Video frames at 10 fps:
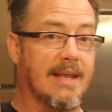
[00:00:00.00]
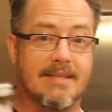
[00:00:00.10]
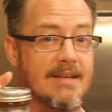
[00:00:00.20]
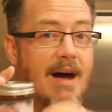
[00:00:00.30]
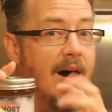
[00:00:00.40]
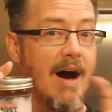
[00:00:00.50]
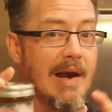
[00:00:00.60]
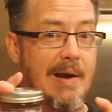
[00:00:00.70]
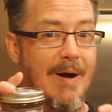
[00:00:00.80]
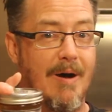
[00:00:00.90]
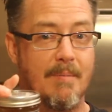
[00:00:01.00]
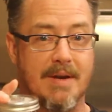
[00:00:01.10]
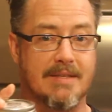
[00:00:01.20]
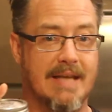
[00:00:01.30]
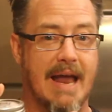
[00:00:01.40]
It's not hot at all, but
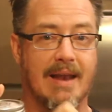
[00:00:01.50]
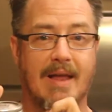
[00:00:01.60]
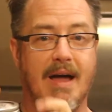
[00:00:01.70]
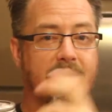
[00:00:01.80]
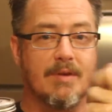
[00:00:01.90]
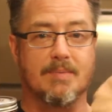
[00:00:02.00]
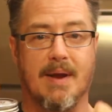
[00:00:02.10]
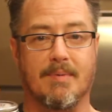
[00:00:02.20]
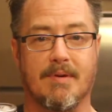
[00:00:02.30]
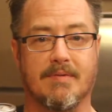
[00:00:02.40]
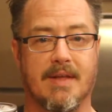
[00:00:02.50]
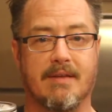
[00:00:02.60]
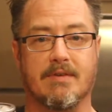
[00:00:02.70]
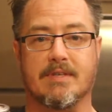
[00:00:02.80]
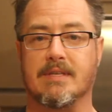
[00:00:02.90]
it's got a lot of those peppery
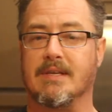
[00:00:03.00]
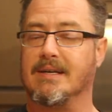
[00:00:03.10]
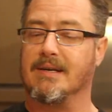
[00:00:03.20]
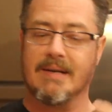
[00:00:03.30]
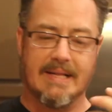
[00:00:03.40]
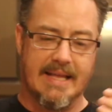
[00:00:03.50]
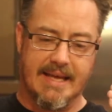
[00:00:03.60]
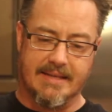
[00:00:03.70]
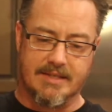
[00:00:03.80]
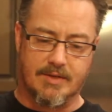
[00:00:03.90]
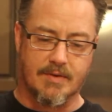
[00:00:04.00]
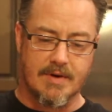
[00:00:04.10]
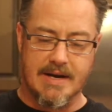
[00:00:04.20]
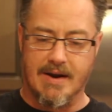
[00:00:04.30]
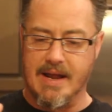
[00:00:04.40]
flavors in there. It's
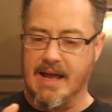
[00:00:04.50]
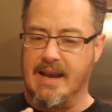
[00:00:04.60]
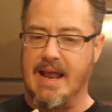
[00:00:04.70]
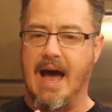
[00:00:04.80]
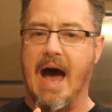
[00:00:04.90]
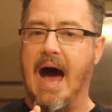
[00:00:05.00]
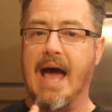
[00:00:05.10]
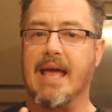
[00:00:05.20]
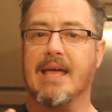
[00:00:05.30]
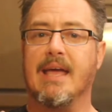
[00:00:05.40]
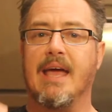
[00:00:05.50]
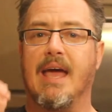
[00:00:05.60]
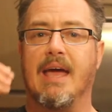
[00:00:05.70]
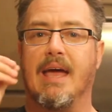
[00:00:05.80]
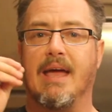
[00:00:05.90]
extraordinary. I
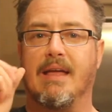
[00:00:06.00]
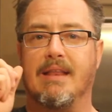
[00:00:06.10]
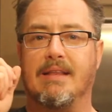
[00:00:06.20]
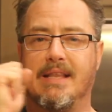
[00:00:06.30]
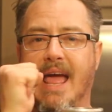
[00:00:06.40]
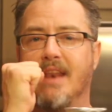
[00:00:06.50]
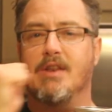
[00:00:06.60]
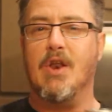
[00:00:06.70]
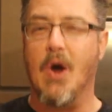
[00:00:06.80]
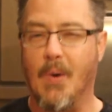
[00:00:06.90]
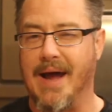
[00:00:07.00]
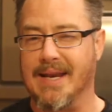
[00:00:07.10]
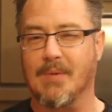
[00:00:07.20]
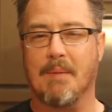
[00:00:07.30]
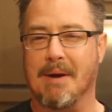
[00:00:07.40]
had no
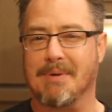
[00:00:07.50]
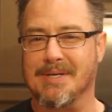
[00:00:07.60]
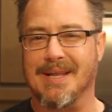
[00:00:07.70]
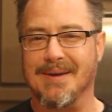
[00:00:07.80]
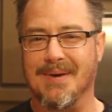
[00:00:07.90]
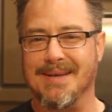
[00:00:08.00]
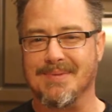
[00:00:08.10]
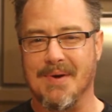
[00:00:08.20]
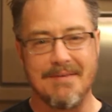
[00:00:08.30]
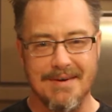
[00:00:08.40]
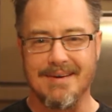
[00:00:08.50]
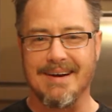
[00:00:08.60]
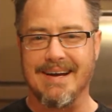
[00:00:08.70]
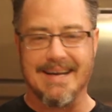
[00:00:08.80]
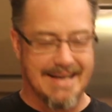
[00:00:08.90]
idea what pepper jelly was
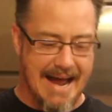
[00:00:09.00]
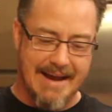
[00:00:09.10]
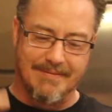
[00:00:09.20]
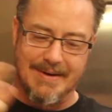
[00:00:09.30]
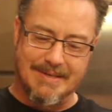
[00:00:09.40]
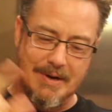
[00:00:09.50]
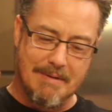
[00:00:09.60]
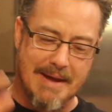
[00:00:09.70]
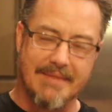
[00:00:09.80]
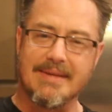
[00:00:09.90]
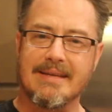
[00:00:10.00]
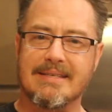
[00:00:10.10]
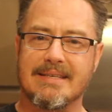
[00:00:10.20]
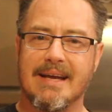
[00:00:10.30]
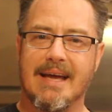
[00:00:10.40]
whenever I first heard about
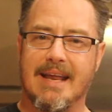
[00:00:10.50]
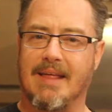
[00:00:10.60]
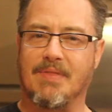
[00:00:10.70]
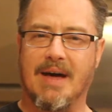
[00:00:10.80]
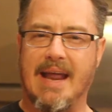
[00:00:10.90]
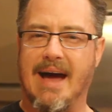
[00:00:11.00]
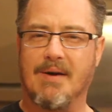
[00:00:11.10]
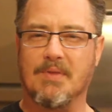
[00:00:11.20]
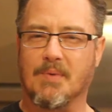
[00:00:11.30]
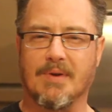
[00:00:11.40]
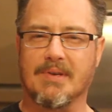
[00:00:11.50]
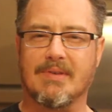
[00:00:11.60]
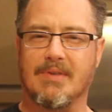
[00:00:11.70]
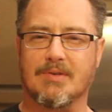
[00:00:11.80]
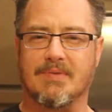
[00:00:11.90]
this, and I thought, how in the world are
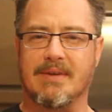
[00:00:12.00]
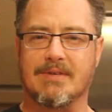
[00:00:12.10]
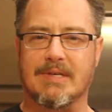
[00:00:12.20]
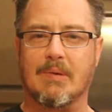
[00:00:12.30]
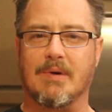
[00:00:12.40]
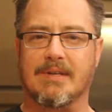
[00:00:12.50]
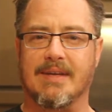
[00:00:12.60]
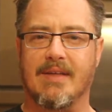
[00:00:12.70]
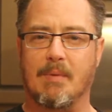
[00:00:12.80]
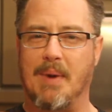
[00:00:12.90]
those flavors going to work together?